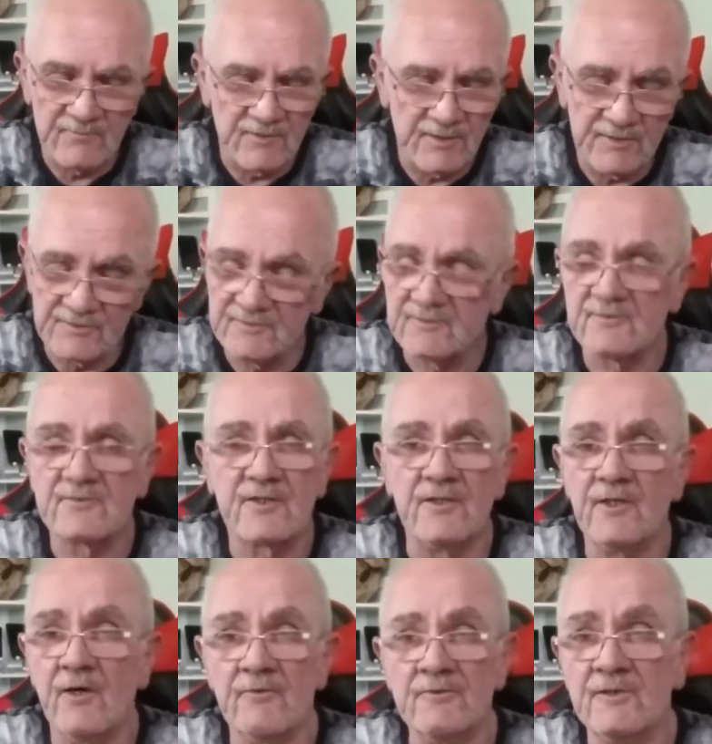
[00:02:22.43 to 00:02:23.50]
this
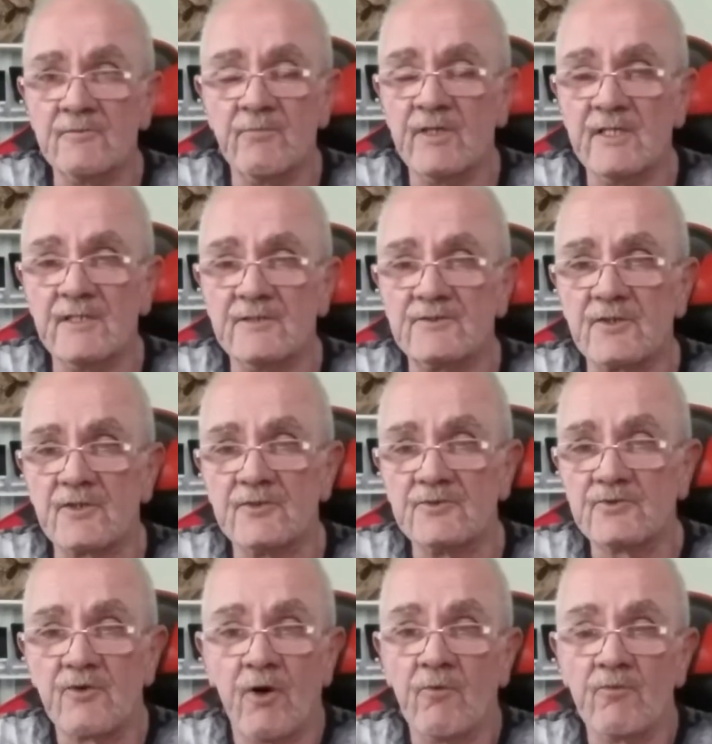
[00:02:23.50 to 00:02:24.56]
can only be to
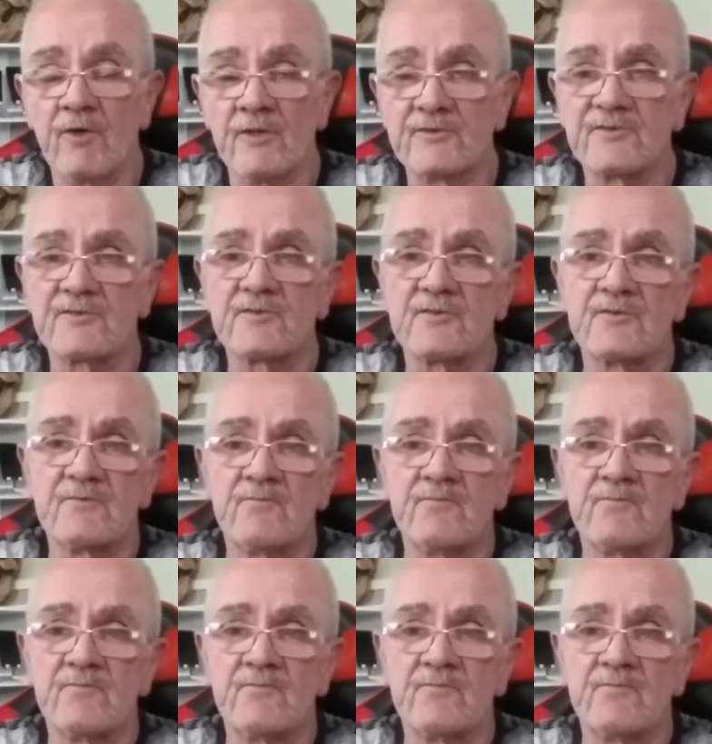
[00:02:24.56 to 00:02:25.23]
control us.